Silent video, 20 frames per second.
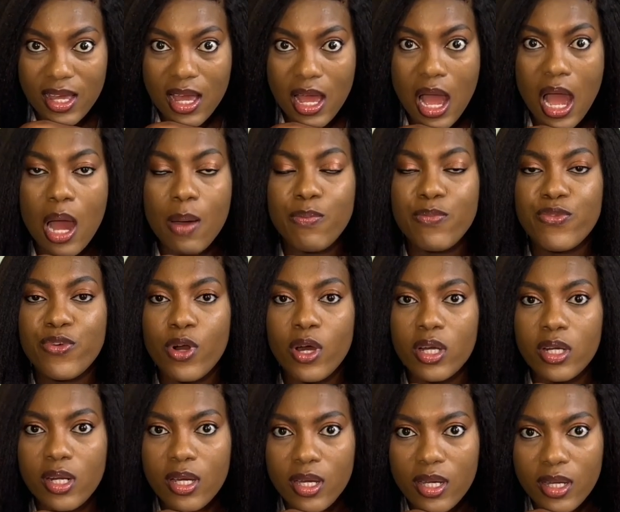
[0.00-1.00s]

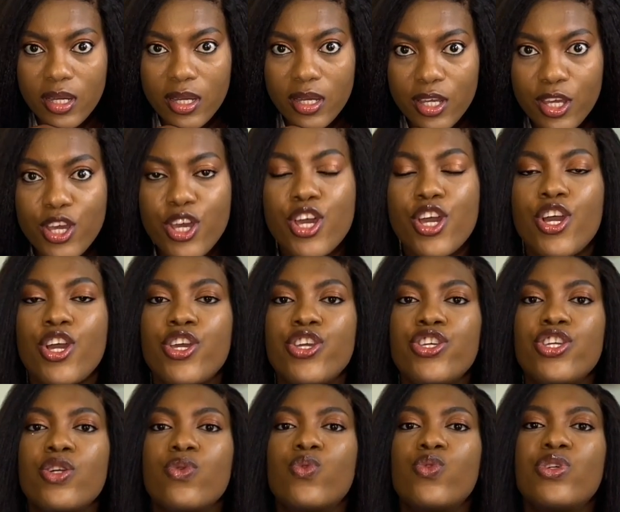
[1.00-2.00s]
abroad,
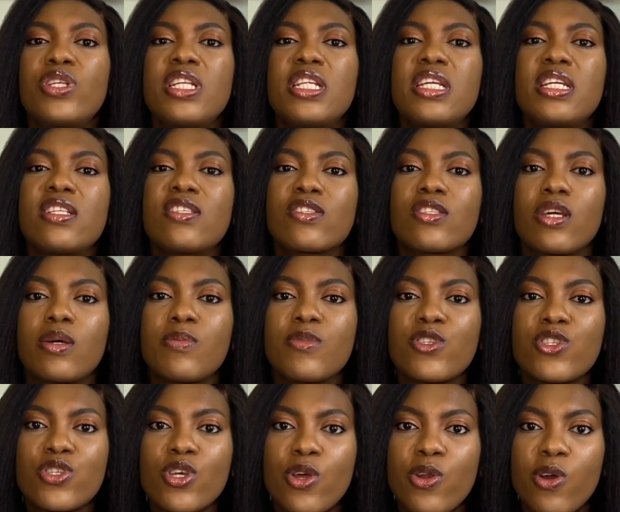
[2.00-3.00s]
you would need some
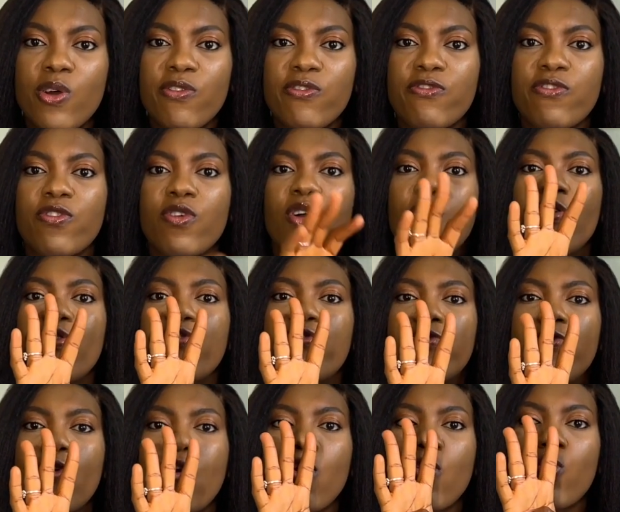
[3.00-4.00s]
sort of
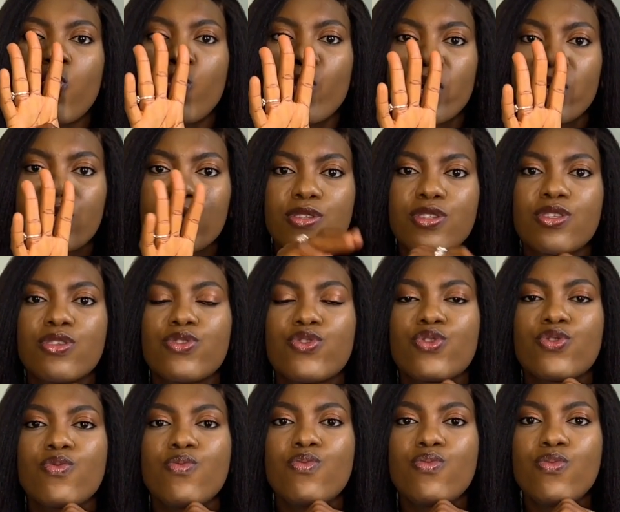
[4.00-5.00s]
4 wheels to
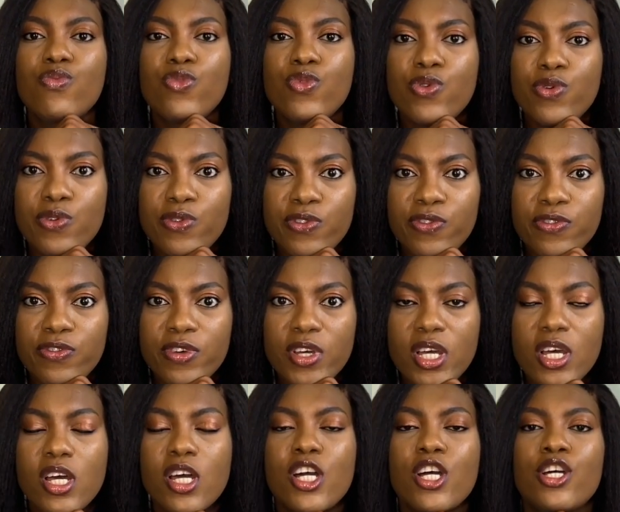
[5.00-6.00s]
move,
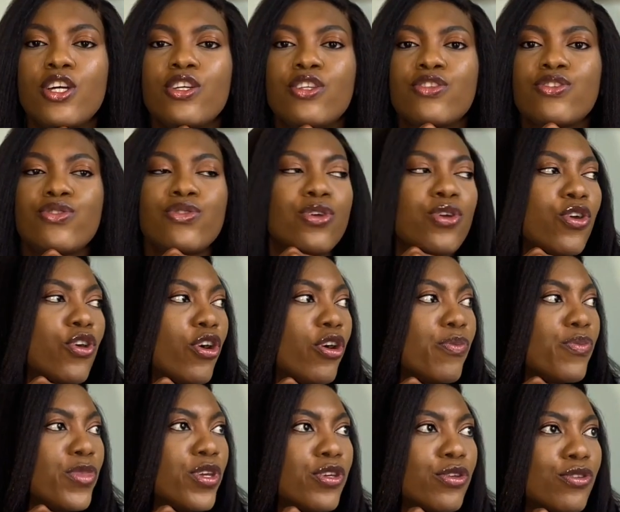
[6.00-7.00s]
to
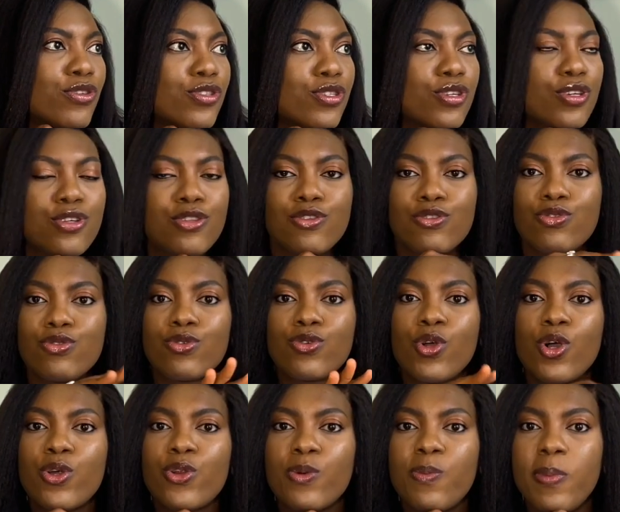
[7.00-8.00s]
commute, to
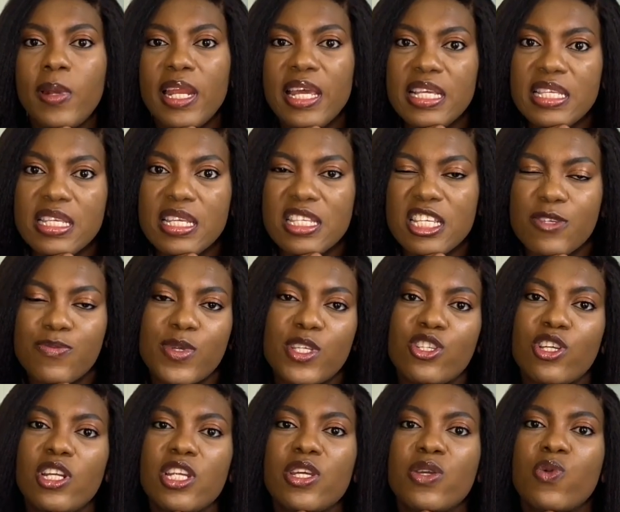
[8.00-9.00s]
go to places,
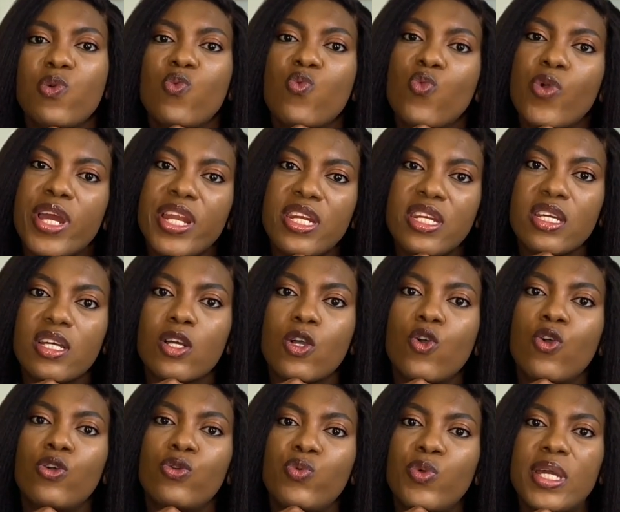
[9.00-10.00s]
especially when the
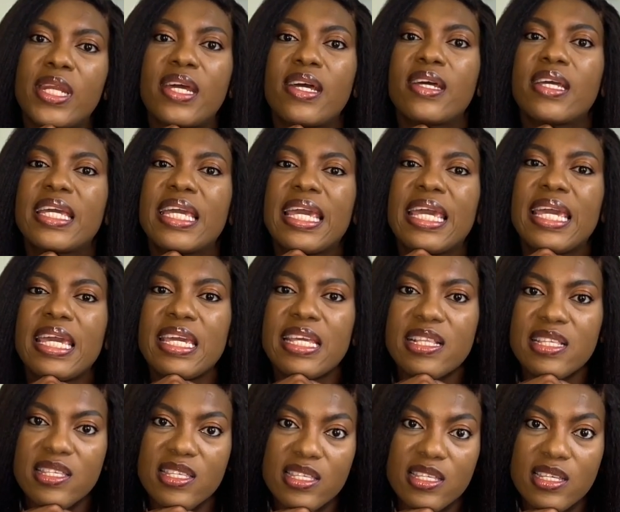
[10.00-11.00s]
cold weather
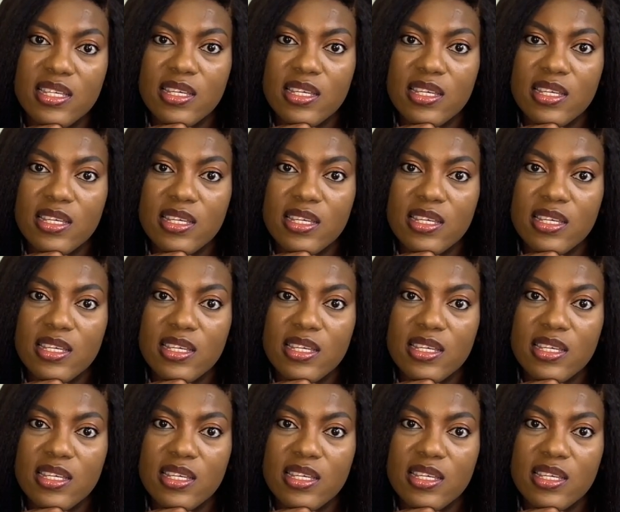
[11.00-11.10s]
hits.